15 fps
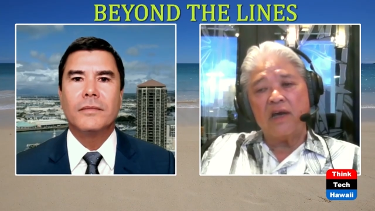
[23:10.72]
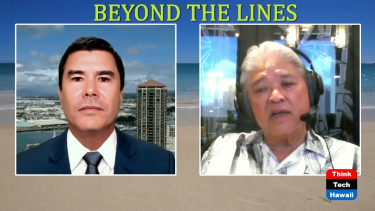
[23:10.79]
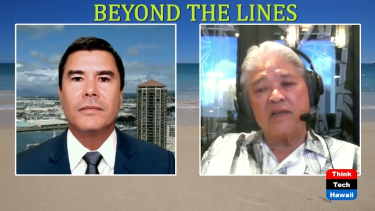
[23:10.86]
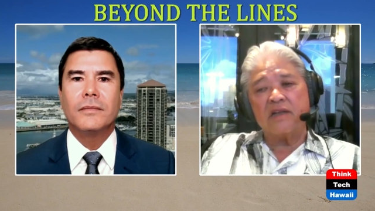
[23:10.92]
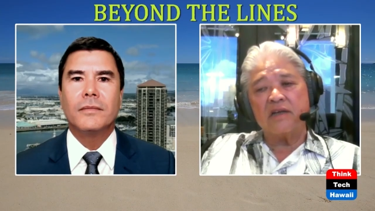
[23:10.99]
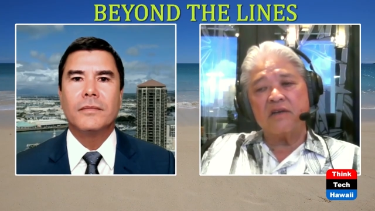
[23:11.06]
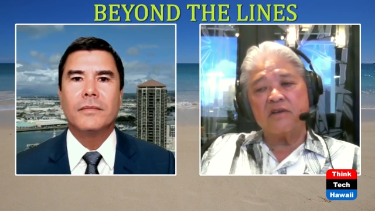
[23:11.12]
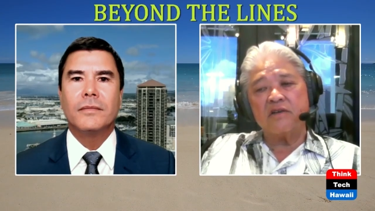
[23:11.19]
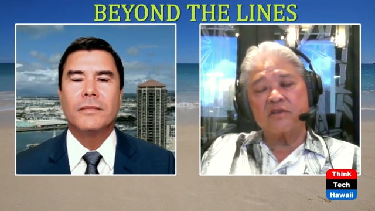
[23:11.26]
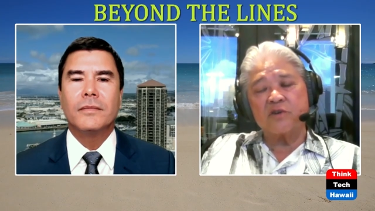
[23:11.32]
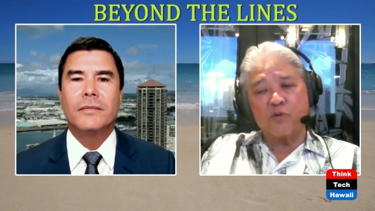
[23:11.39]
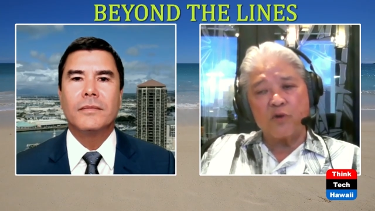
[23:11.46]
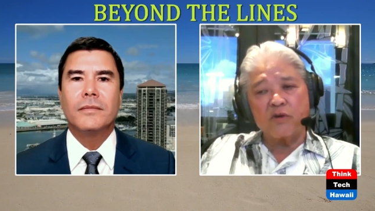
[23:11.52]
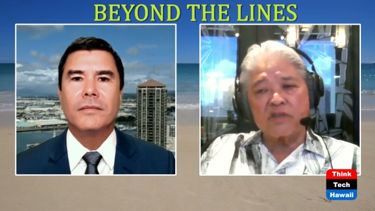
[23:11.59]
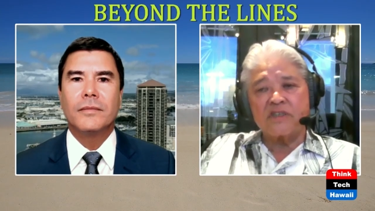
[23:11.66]
Speaker 1: And
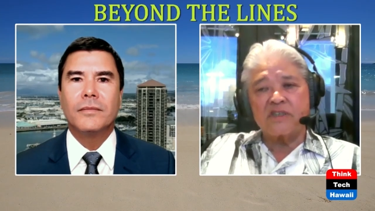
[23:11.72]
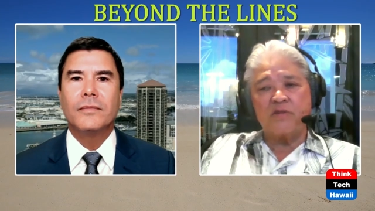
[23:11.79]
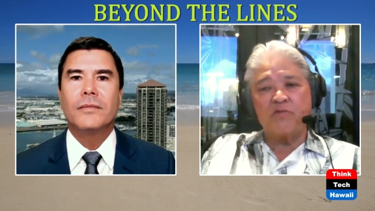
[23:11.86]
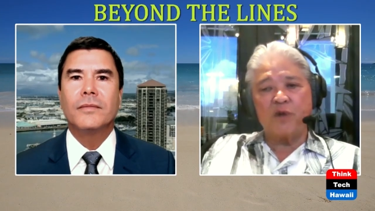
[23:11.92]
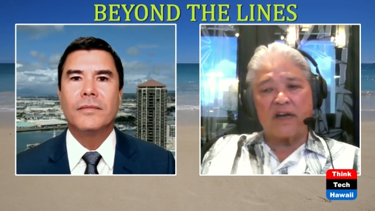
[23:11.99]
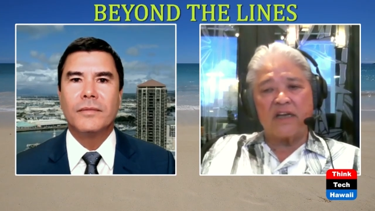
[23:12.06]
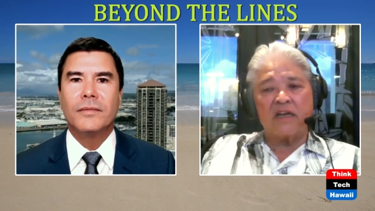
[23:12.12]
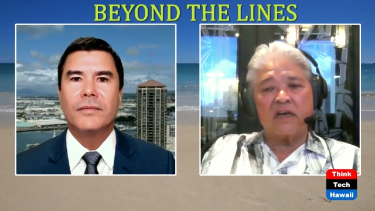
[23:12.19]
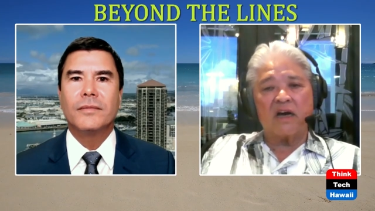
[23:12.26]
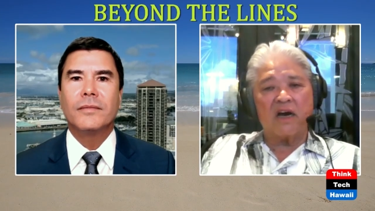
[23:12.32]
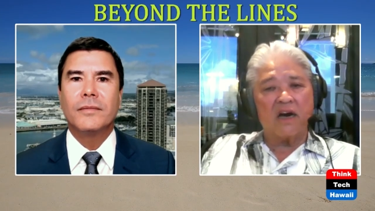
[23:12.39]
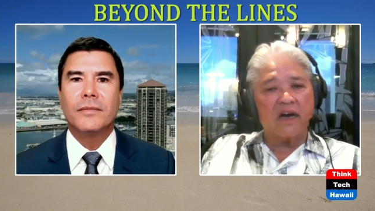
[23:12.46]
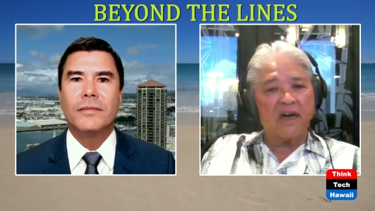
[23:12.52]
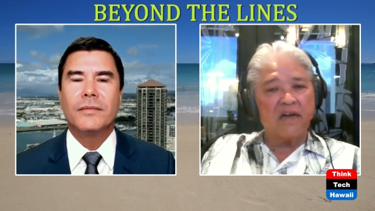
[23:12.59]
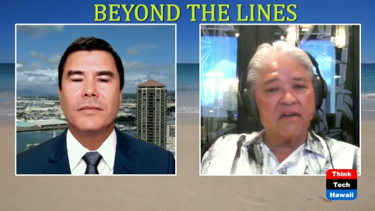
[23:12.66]
so we were
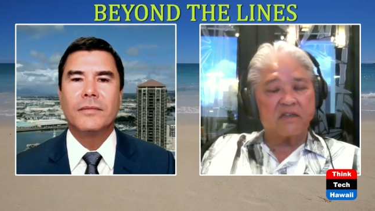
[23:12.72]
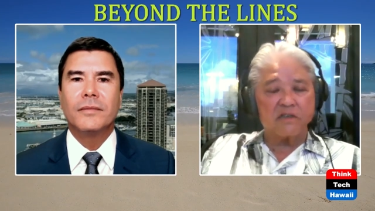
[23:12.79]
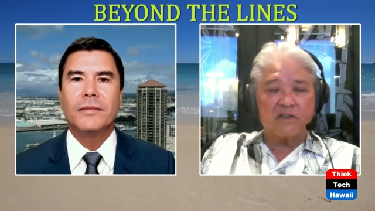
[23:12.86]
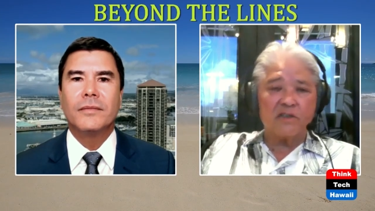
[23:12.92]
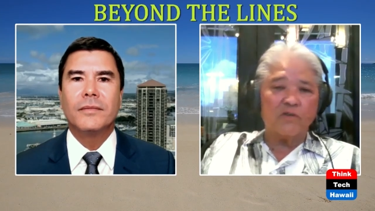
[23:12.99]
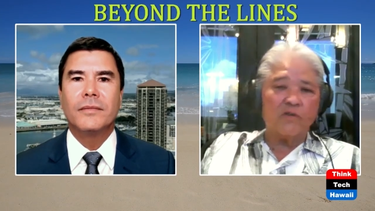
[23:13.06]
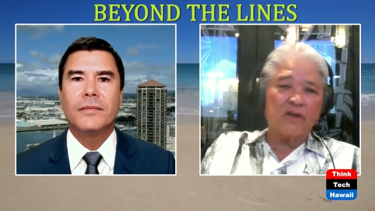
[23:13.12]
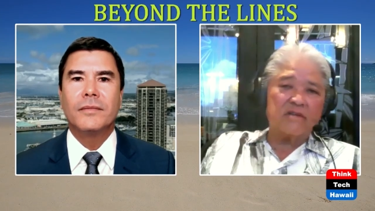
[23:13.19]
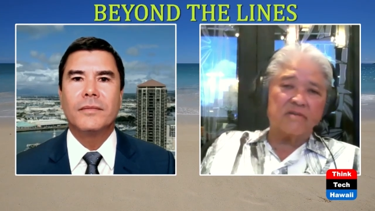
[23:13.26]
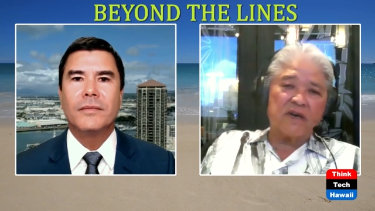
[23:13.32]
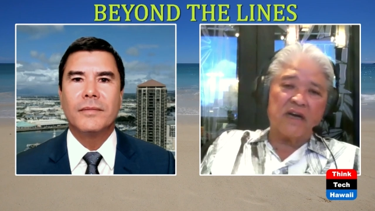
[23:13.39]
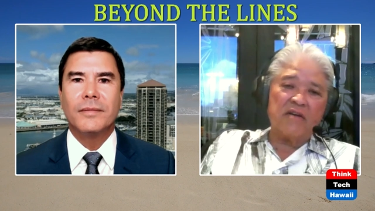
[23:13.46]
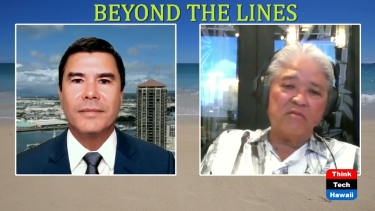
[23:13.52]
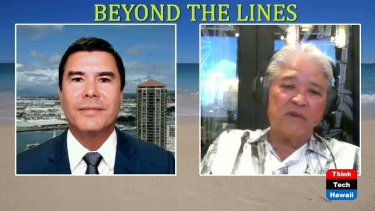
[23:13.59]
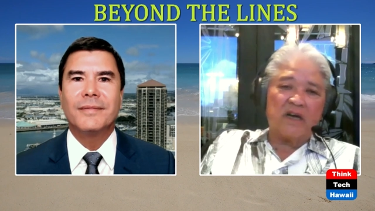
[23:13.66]
riding high. It's like, you know
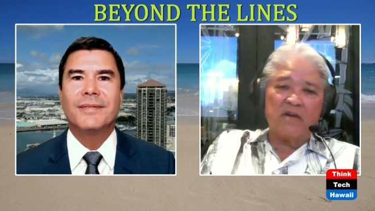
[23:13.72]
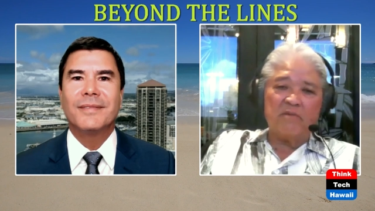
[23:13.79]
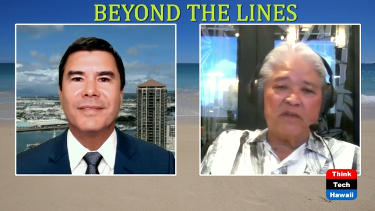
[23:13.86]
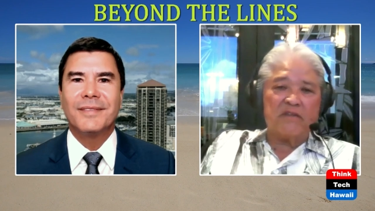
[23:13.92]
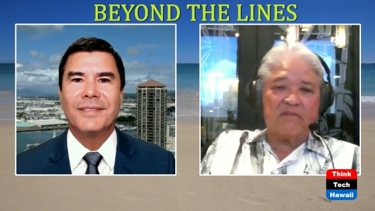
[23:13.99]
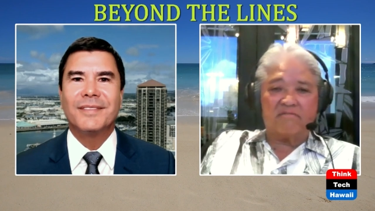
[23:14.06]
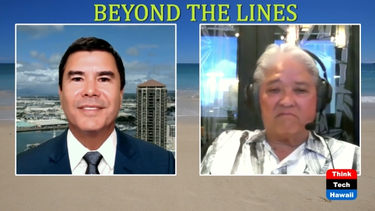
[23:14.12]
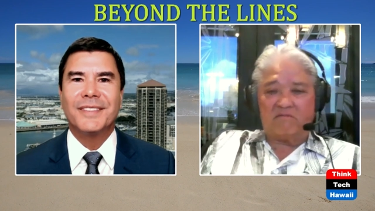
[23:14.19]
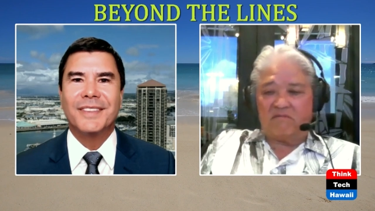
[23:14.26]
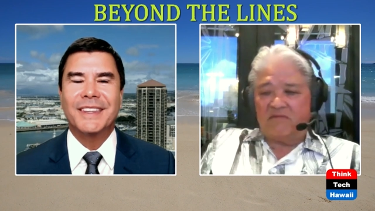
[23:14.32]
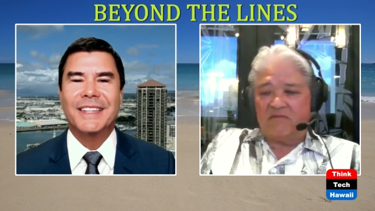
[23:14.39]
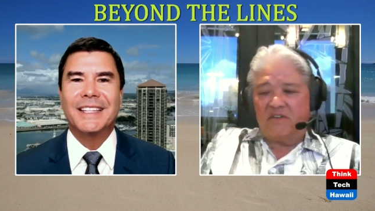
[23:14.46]
what? I'm in